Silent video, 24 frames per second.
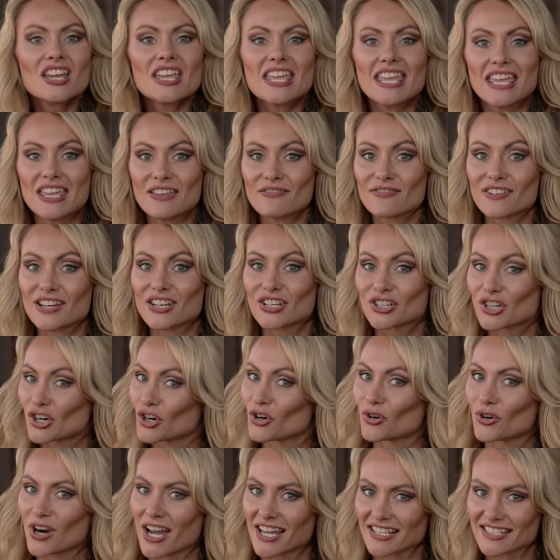even
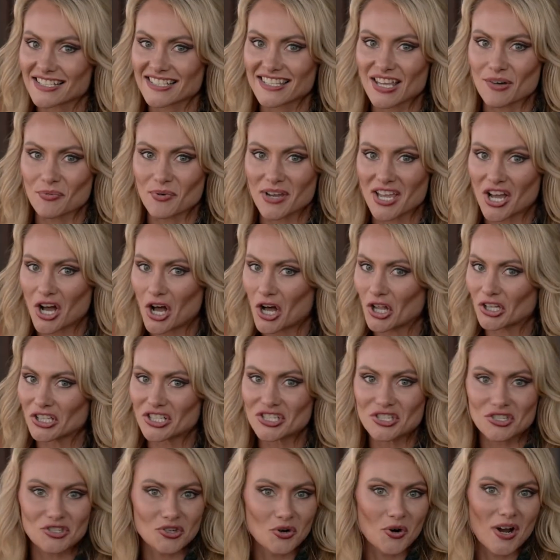crust that we all
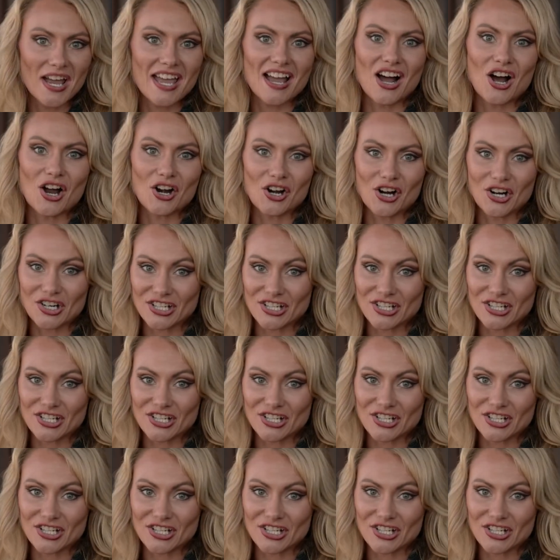enjoy on our